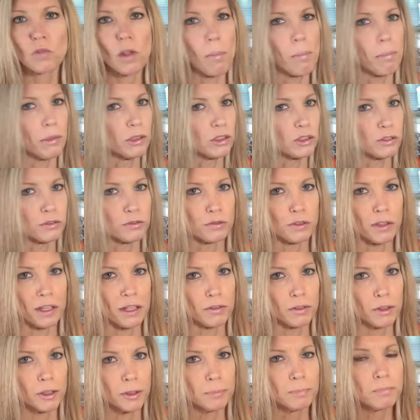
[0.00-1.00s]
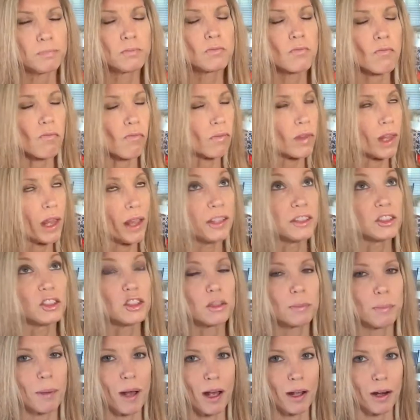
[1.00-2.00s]
but the flavor is
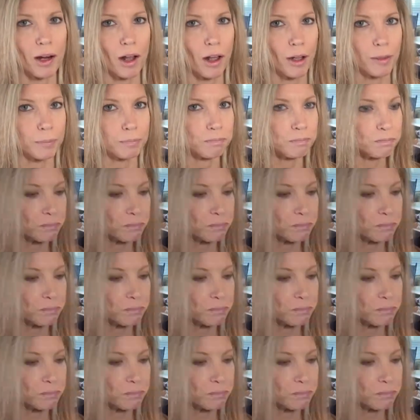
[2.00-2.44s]
spot on.